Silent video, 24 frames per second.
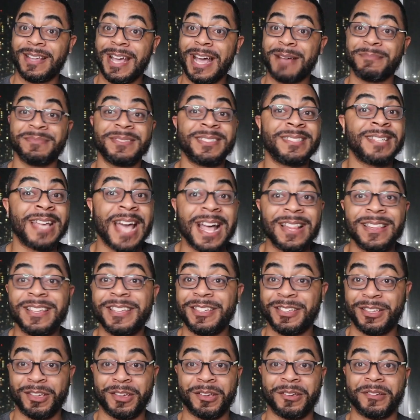I'm
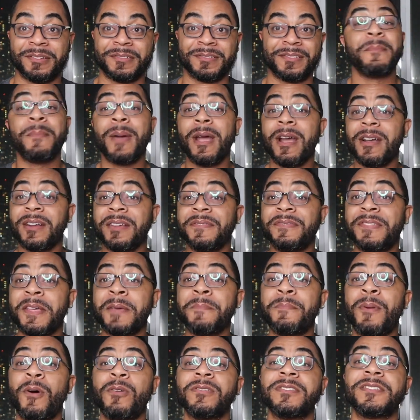telling you. Meredith
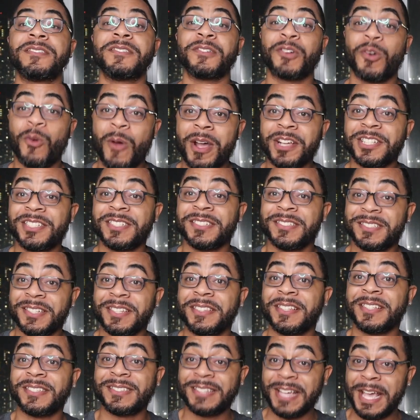then poses a question to
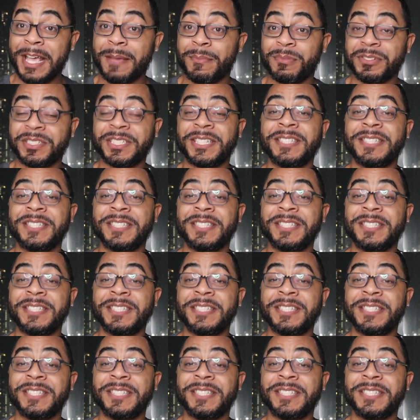the table.